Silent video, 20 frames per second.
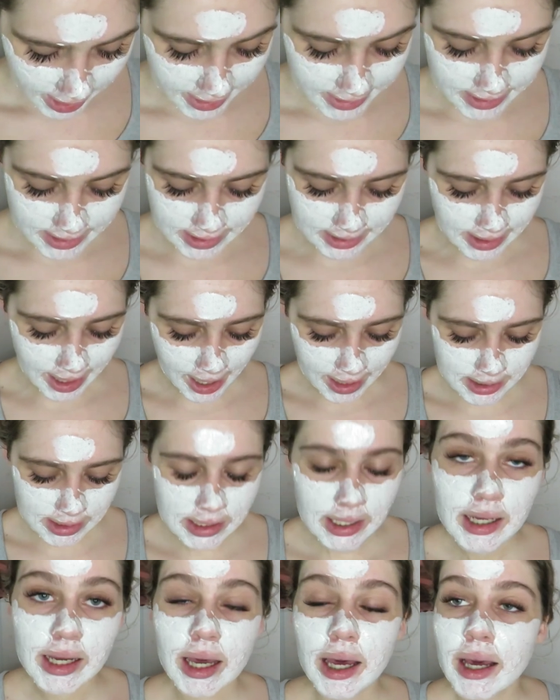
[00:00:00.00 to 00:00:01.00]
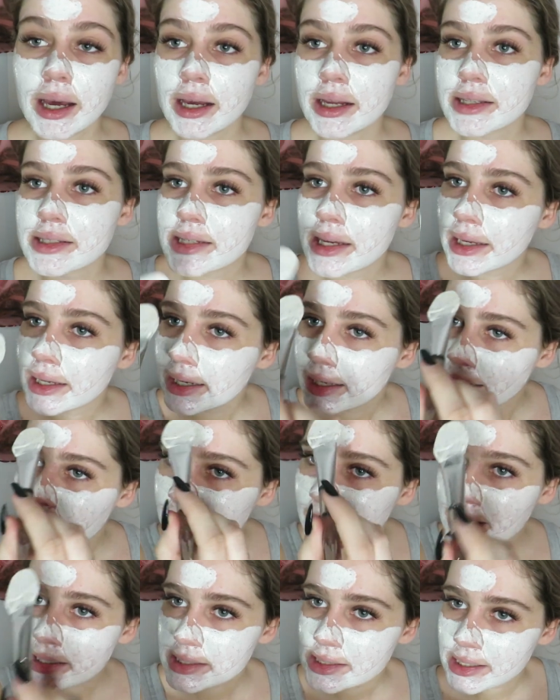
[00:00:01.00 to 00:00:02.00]
a slight
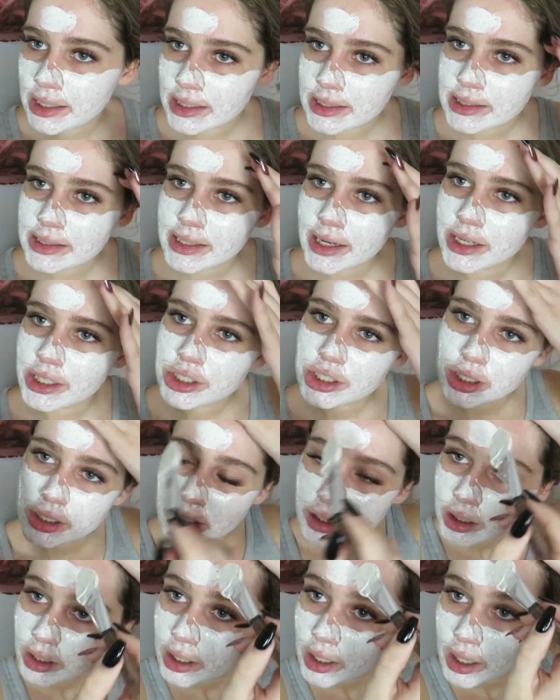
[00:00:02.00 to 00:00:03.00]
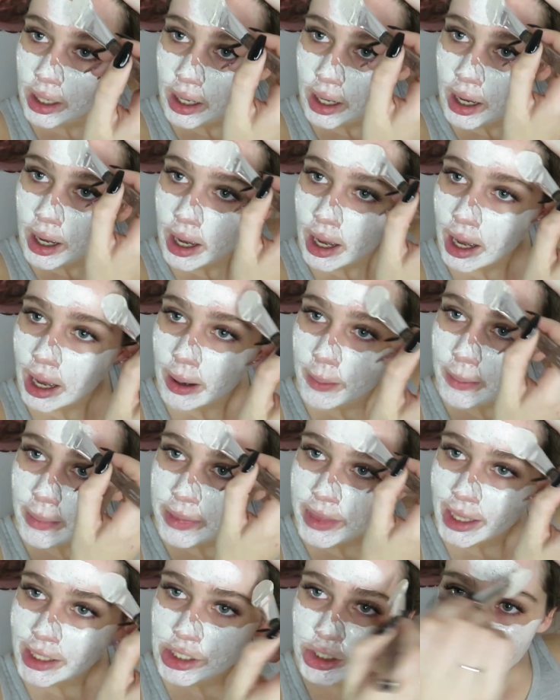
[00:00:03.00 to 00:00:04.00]
tingling sensation.
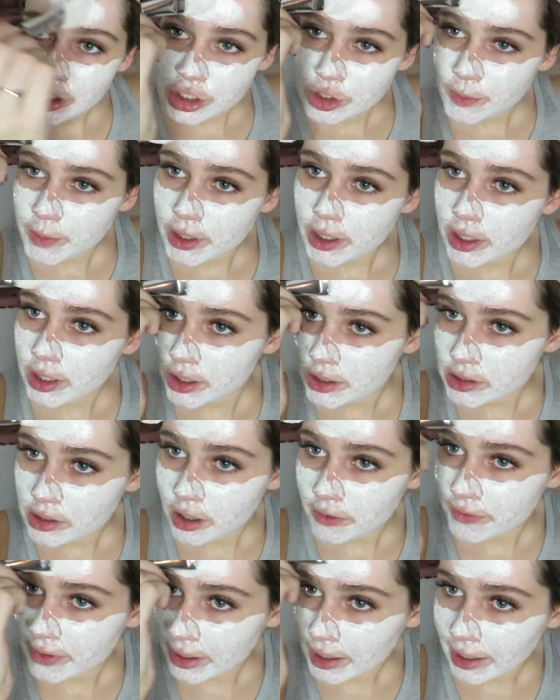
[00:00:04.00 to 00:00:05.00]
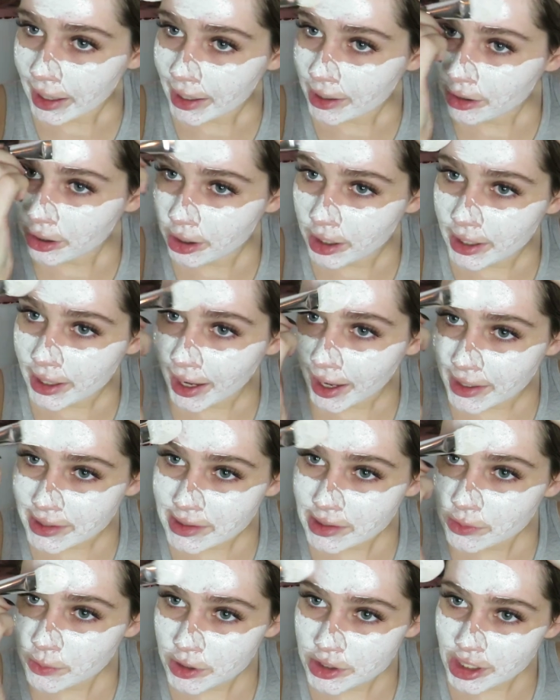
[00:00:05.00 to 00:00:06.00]
That's just because of the glycolic
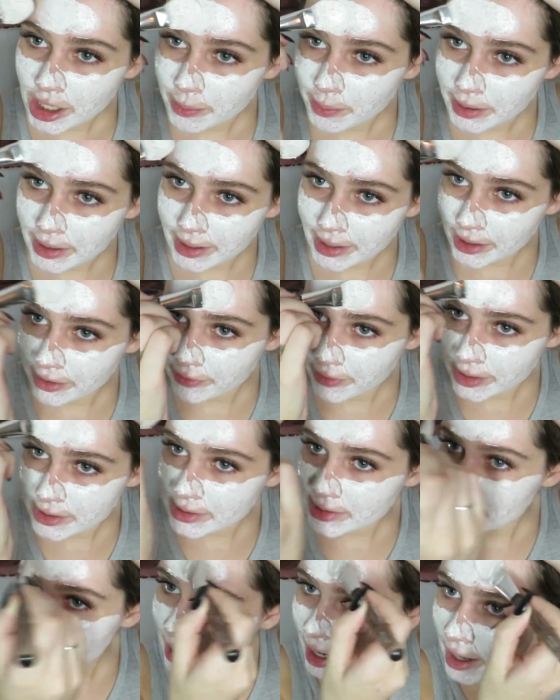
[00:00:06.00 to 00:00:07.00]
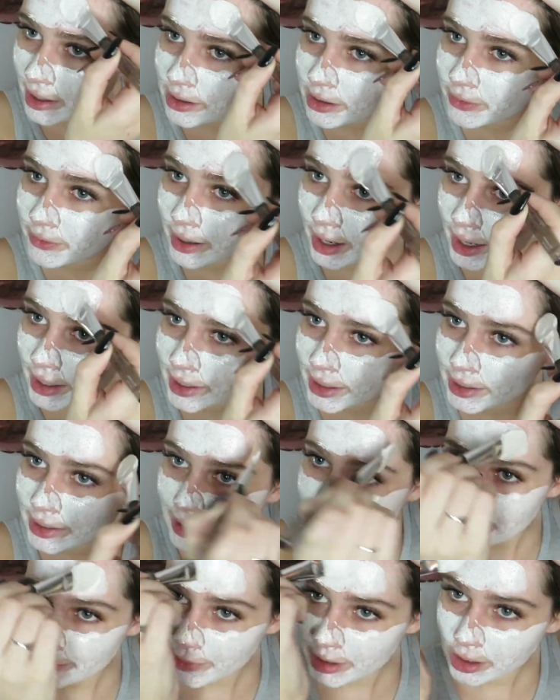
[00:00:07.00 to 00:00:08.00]
acid, which I believe is kind of like a
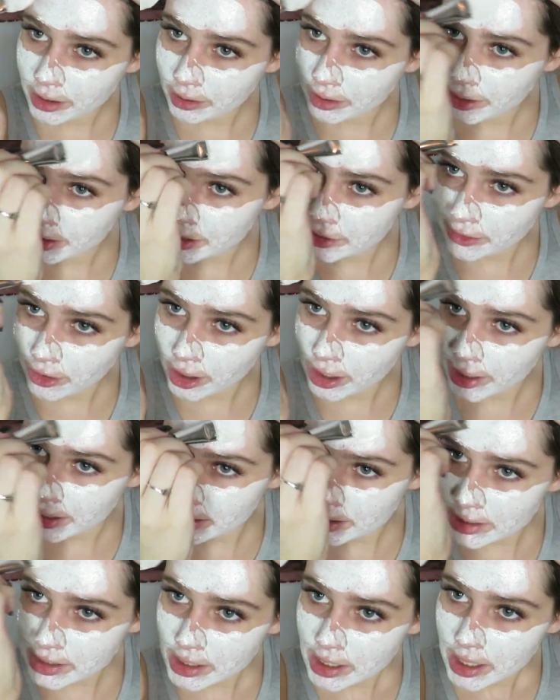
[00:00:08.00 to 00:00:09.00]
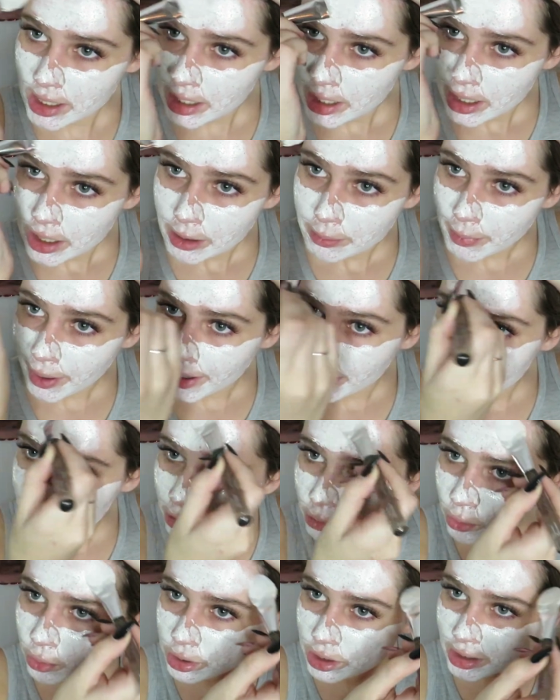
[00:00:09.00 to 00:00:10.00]
chemical exfoliant.
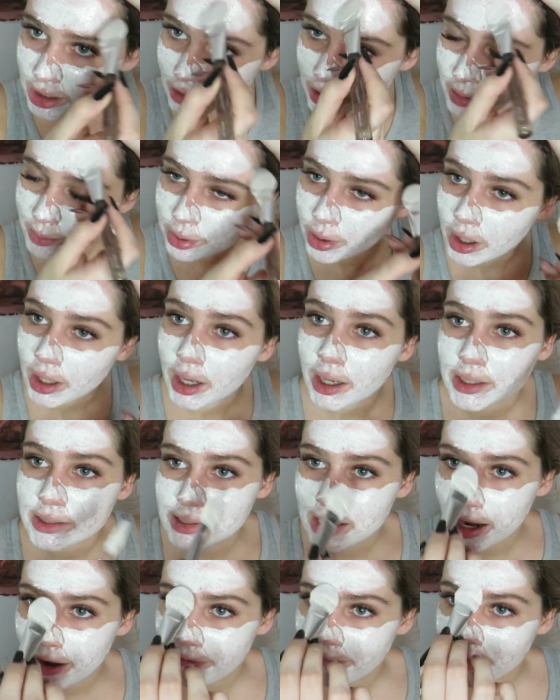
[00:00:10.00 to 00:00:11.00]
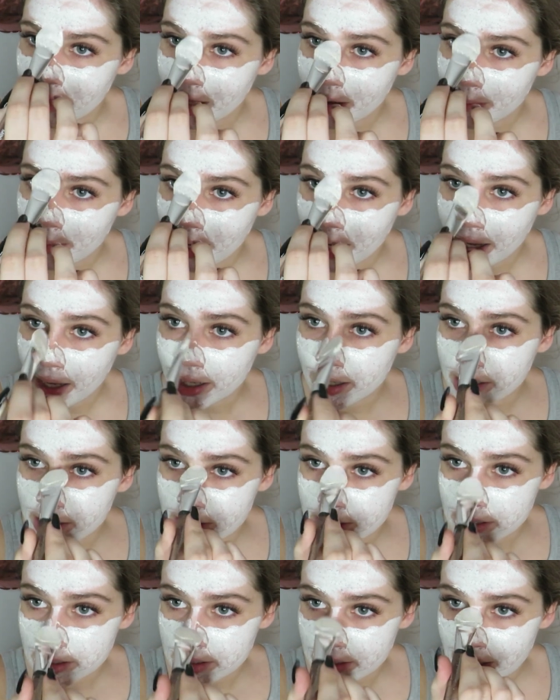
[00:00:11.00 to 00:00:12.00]
The ordinary products have them,
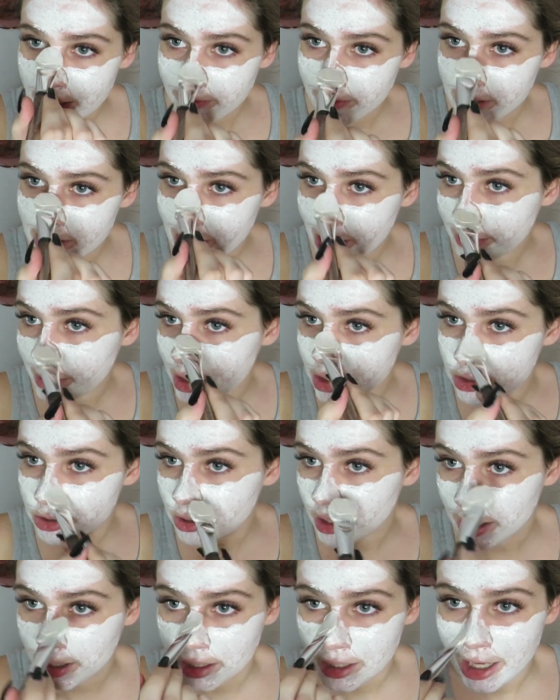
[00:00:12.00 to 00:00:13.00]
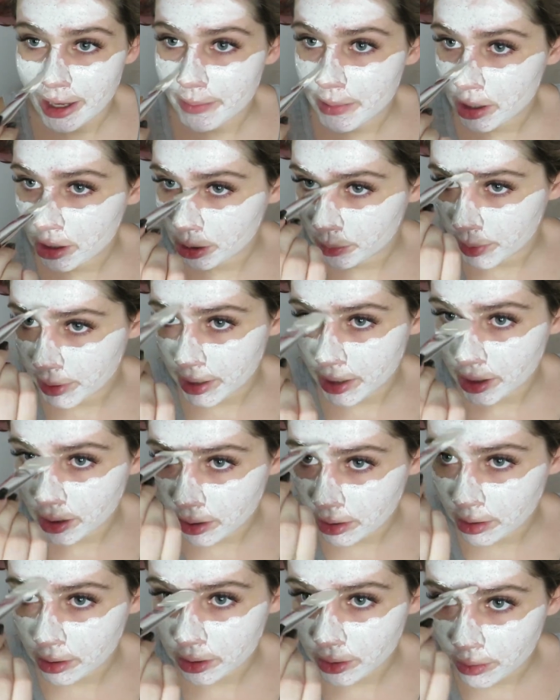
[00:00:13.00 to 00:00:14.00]
and every time I do like a chemical
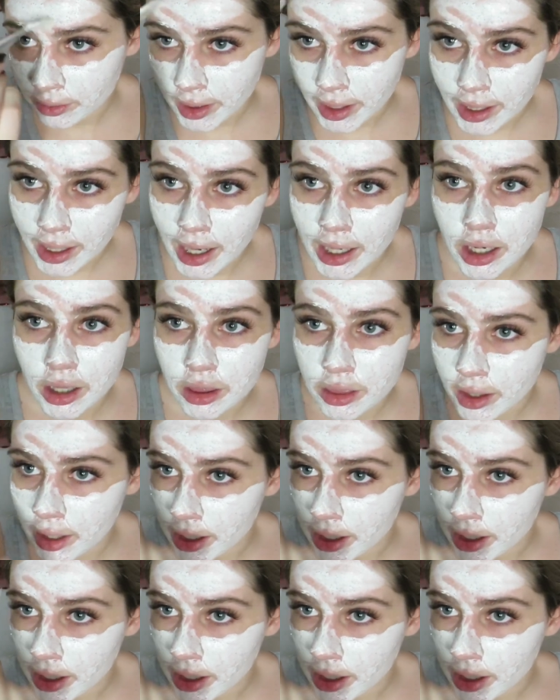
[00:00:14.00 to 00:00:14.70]
peel or that kind of